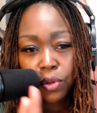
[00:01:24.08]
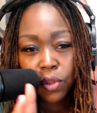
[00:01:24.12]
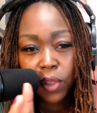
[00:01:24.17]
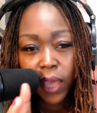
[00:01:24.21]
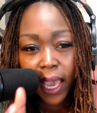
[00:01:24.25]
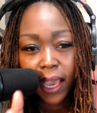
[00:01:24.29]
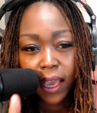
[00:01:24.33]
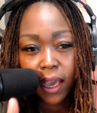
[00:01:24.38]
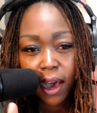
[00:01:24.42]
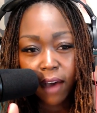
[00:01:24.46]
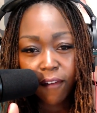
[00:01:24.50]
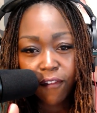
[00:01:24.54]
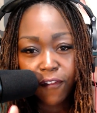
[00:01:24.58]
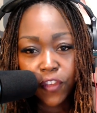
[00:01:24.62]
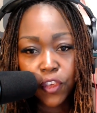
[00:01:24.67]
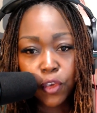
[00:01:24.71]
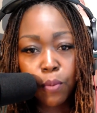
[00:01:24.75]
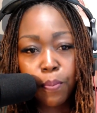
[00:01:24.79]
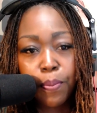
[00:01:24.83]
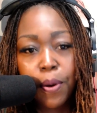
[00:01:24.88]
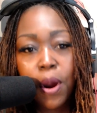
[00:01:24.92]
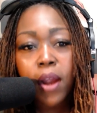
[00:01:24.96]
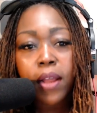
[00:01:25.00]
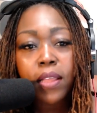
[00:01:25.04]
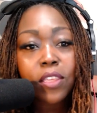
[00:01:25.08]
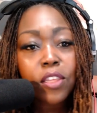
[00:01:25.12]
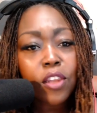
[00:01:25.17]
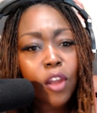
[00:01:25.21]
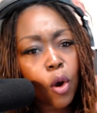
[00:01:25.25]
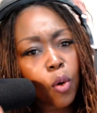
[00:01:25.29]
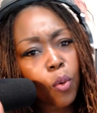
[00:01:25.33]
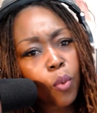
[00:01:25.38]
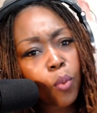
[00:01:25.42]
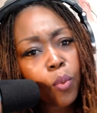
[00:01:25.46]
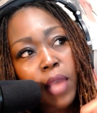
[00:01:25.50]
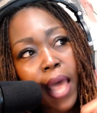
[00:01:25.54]
like a few parts,
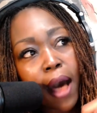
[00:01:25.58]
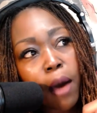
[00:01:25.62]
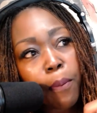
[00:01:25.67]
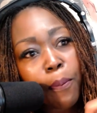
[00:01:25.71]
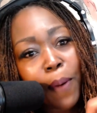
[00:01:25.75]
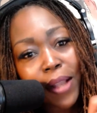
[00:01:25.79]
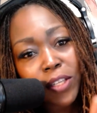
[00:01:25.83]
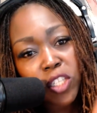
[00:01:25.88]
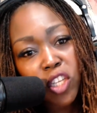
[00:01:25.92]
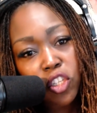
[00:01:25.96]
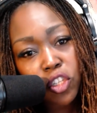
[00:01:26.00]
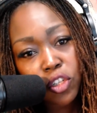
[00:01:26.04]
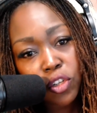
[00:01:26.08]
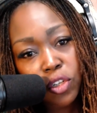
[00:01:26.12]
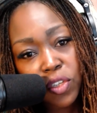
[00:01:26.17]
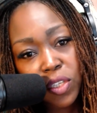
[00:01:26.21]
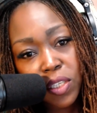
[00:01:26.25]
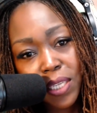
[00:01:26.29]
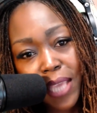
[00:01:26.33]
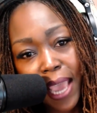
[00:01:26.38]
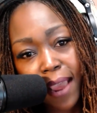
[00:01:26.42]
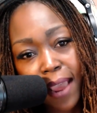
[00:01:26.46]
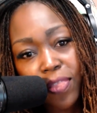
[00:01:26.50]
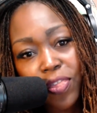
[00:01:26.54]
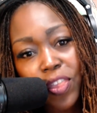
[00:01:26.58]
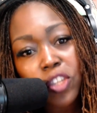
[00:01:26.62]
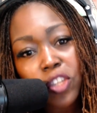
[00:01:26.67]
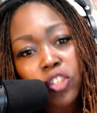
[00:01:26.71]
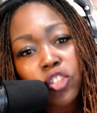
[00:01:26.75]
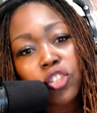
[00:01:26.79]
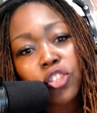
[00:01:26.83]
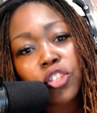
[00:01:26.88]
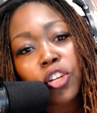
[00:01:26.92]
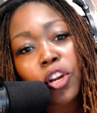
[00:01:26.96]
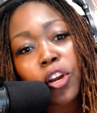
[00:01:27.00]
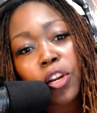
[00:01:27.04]
how practitioners take
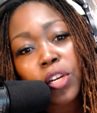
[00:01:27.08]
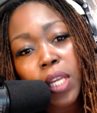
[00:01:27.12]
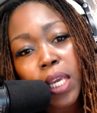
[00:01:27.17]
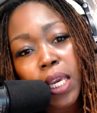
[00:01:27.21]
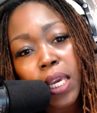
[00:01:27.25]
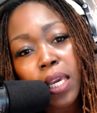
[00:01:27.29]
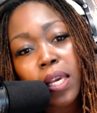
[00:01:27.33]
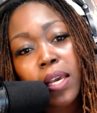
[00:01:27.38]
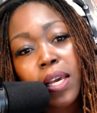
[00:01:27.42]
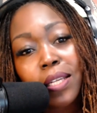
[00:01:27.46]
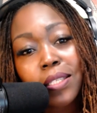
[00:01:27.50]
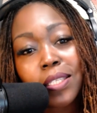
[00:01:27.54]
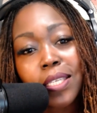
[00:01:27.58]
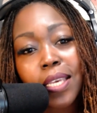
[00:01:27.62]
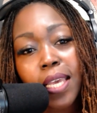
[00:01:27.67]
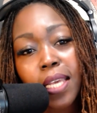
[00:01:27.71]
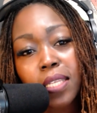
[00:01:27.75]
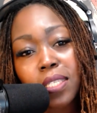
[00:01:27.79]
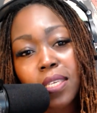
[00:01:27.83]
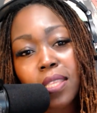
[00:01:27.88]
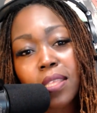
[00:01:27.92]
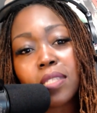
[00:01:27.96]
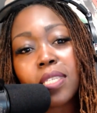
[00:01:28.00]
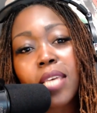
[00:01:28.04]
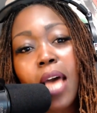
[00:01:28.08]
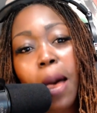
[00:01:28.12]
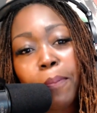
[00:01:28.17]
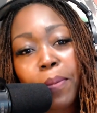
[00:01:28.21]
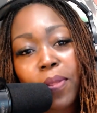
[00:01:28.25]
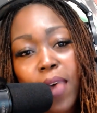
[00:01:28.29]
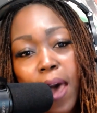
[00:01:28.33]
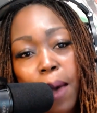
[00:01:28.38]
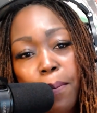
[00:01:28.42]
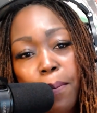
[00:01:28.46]
this journey to get to the top of that